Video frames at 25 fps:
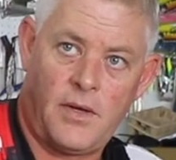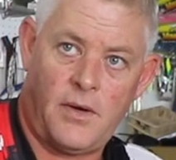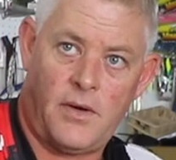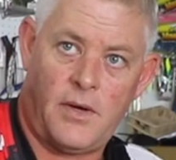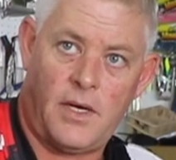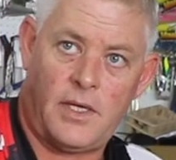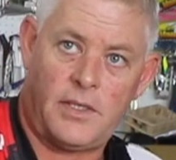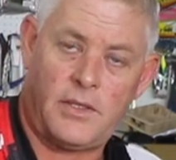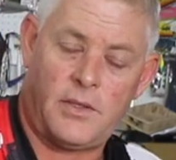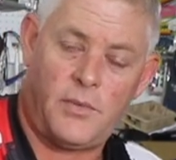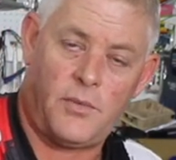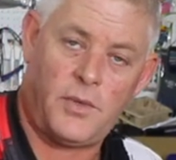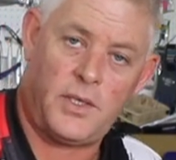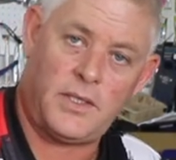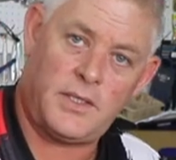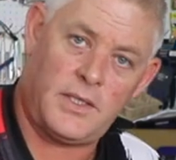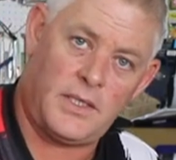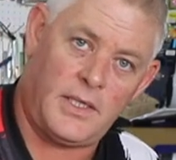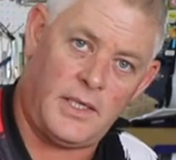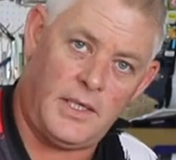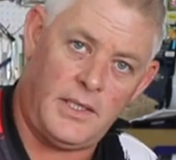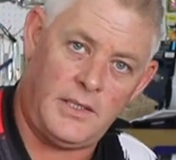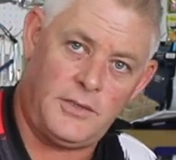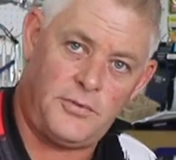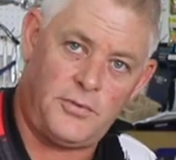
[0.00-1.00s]
All right, I want
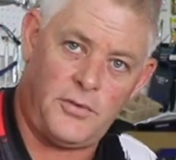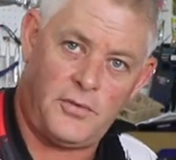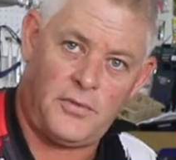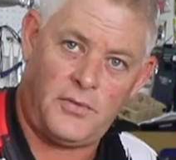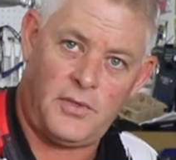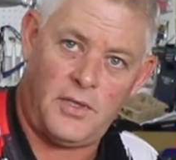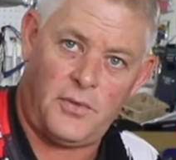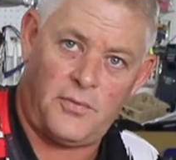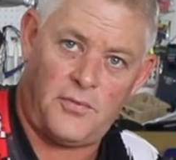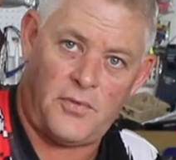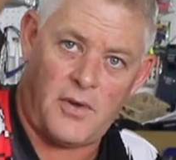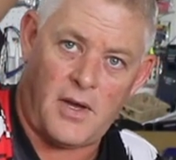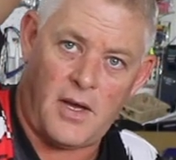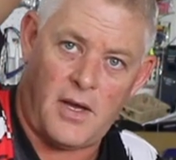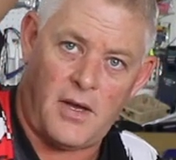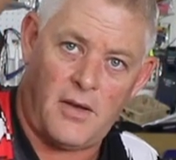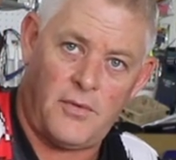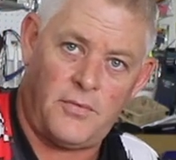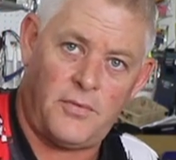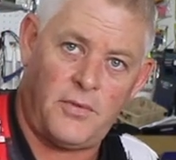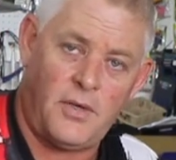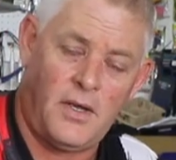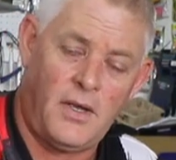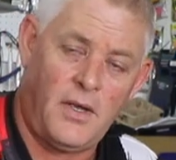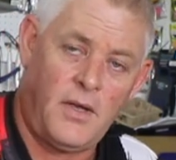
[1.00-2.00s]
at least
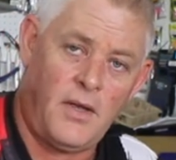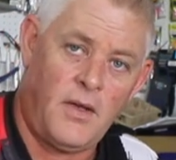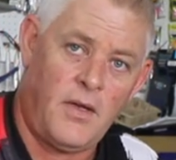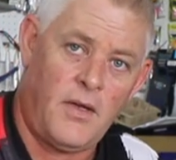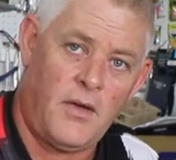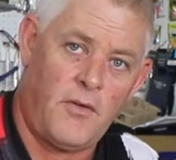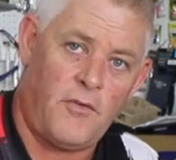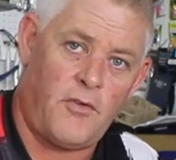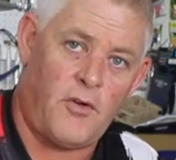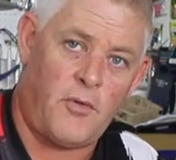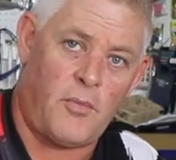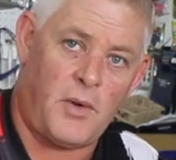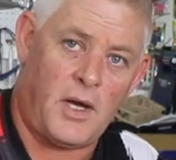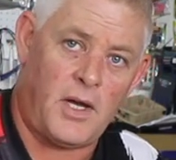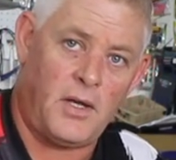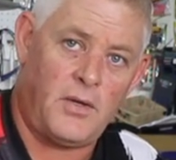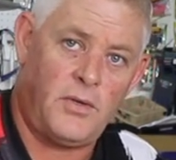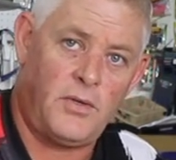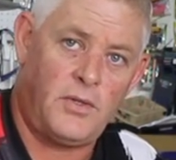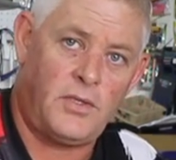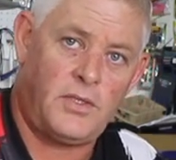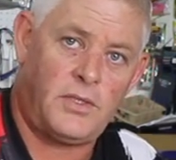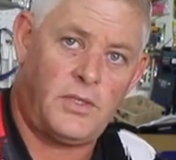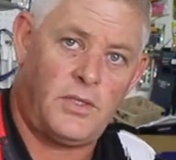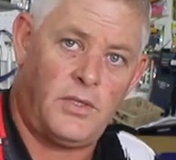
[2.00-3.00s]
55 for my
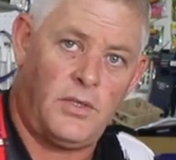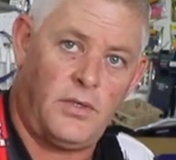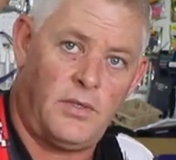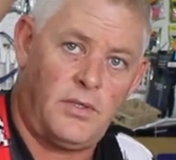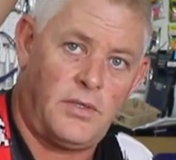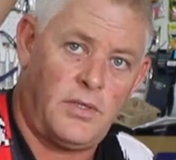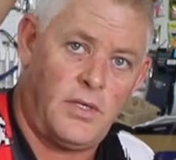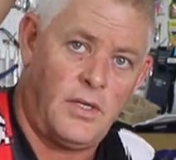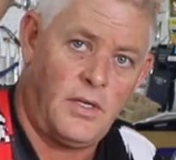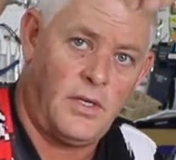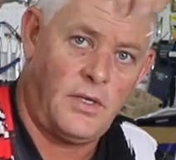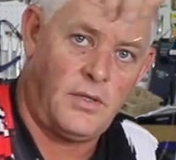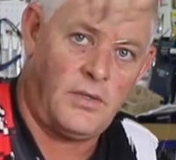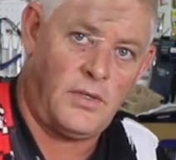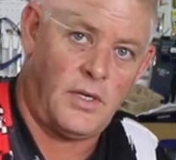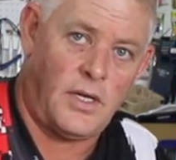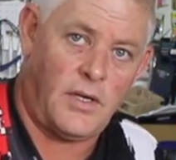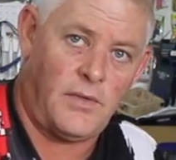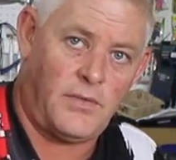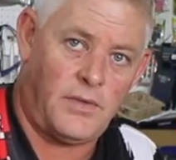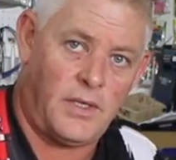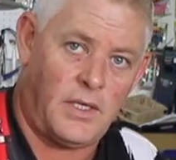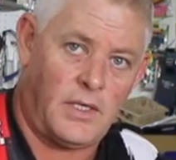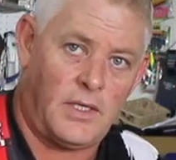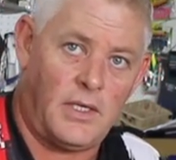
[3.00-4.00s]
hook snoot to
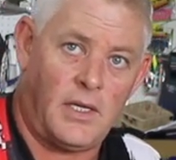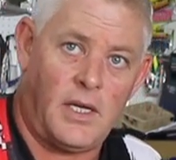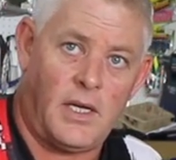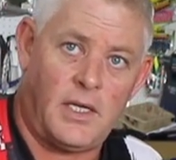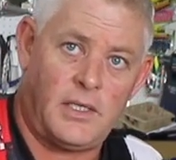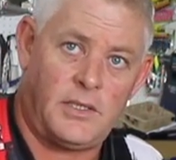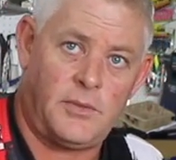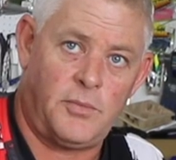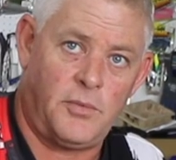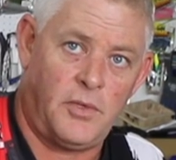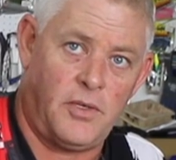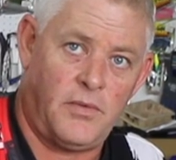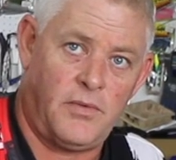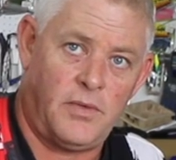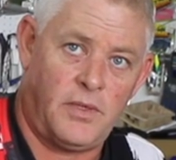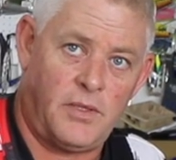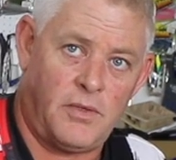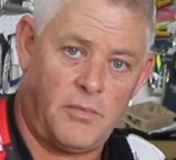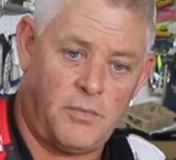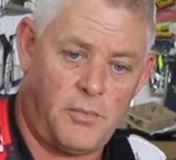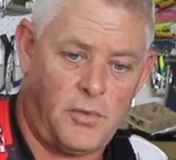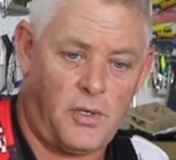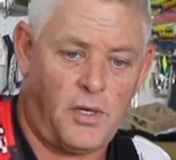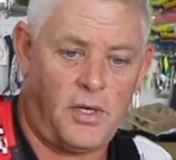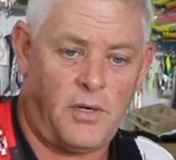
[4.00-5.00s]
have that nice
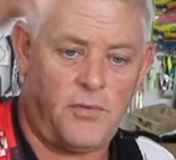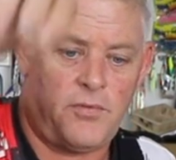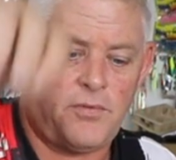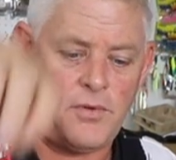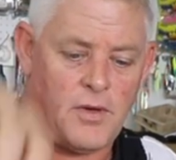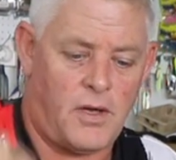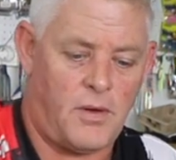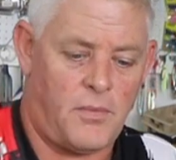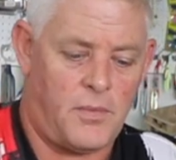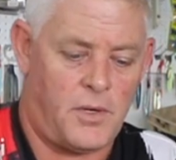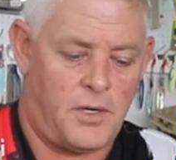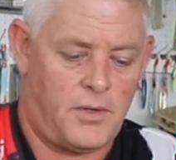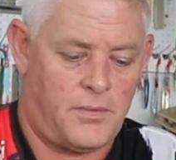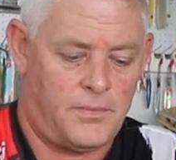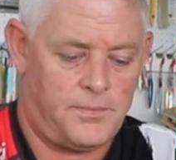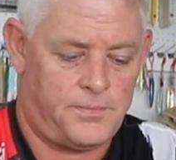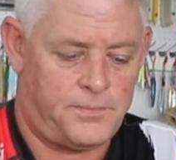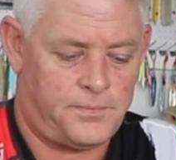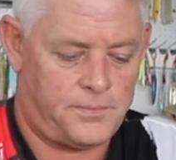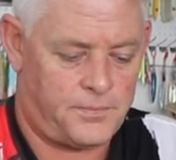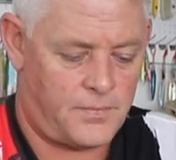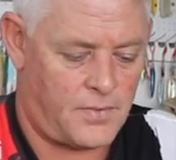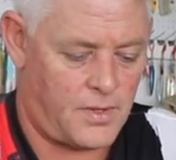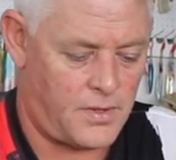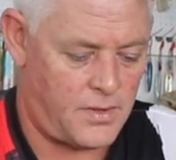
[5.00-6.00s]
movement and putting foam on.
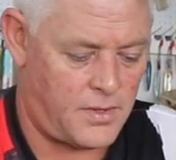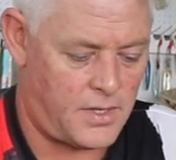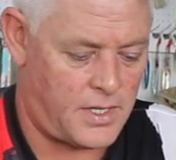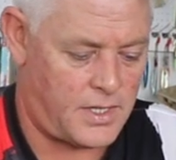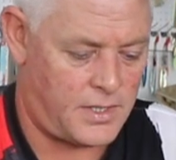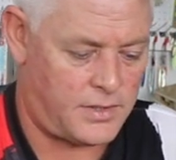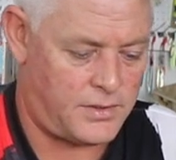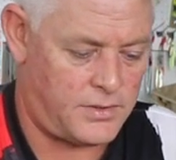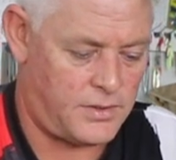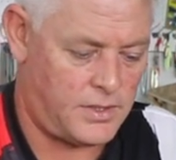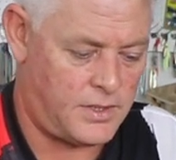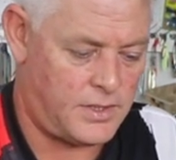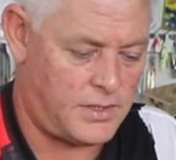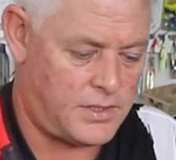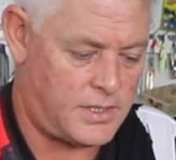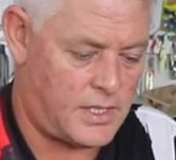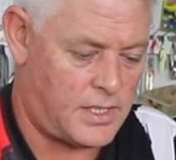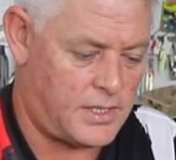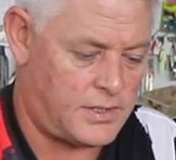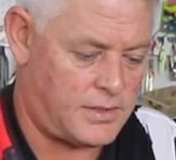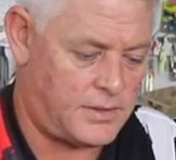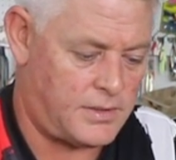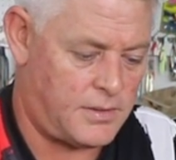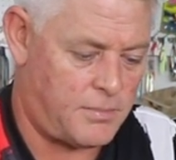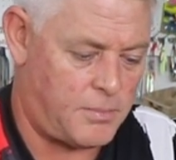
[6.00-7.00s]
All right, to
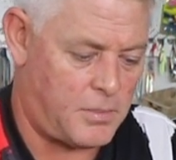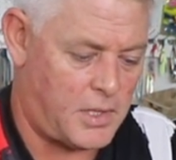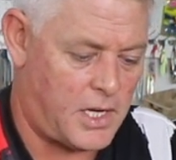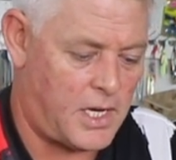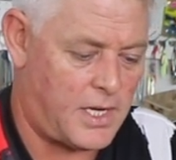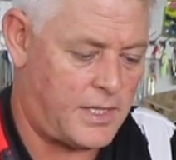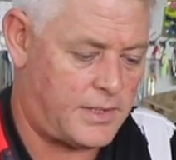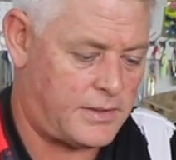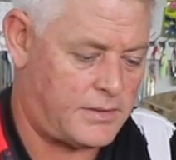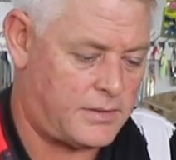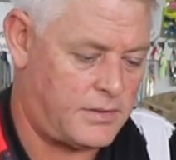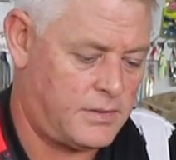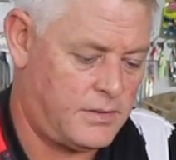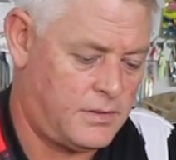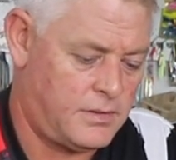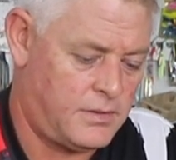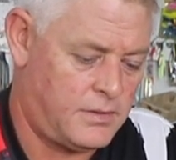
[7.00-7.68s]
entice the bite.